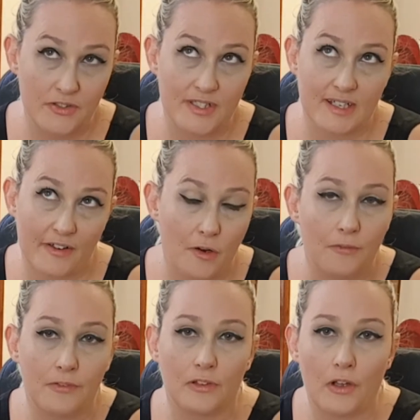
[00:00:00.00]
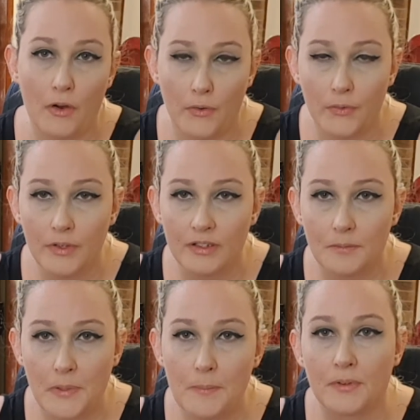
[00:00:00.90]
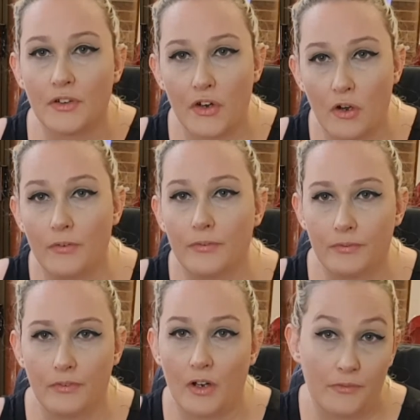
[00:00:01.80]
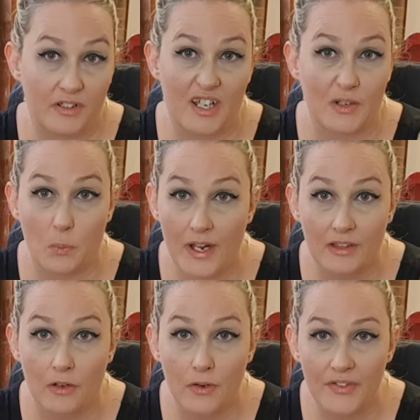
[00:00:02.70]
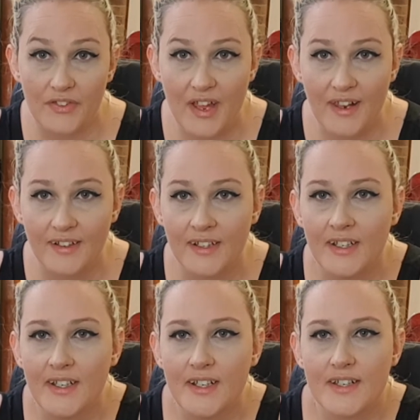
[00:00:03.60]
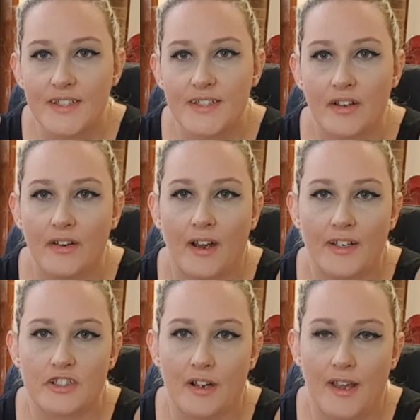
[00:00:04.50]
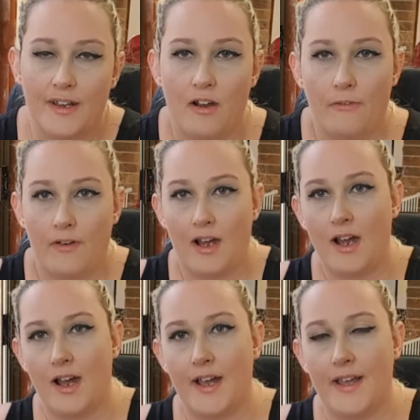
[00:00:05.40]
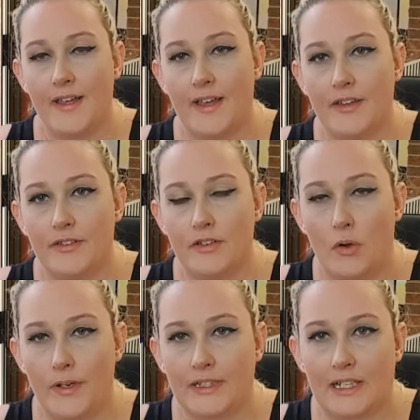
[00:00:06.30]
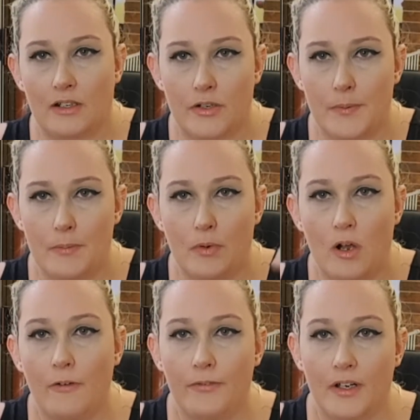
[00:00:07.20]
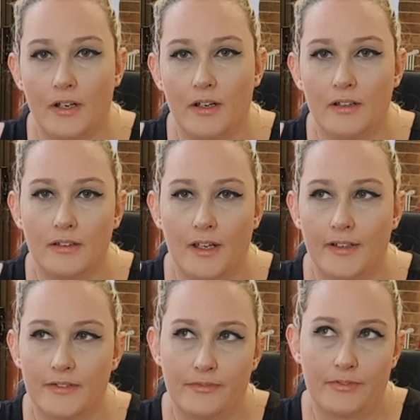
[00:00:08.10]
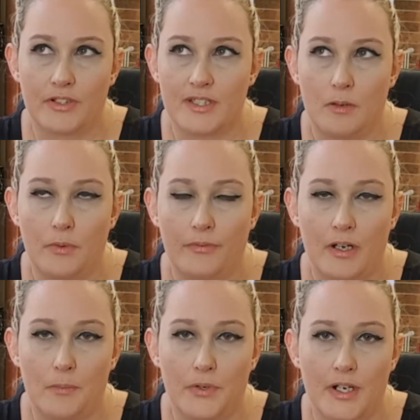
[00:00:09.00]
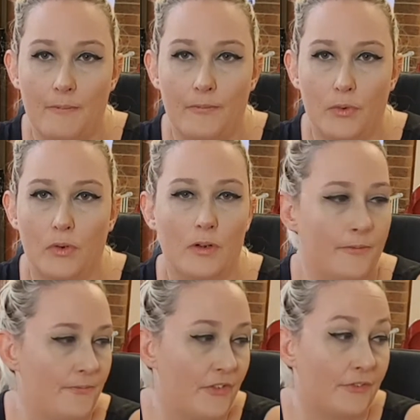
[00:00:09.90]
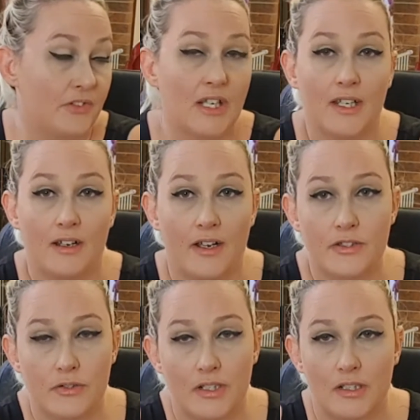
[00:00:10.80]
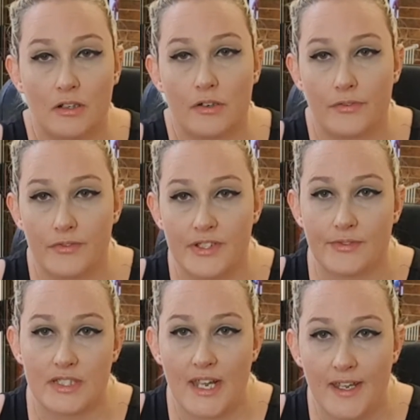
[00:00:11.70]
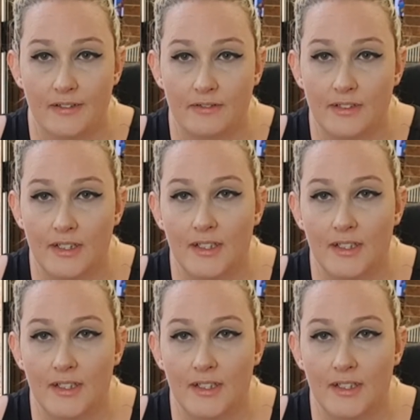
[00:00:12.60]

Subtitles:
start off low, people are gonna offer like way lower than that. So I try to offer high, and knowing that a lot of people offer, like for example, if I put it up for 15, I do get a lot of offers for 10,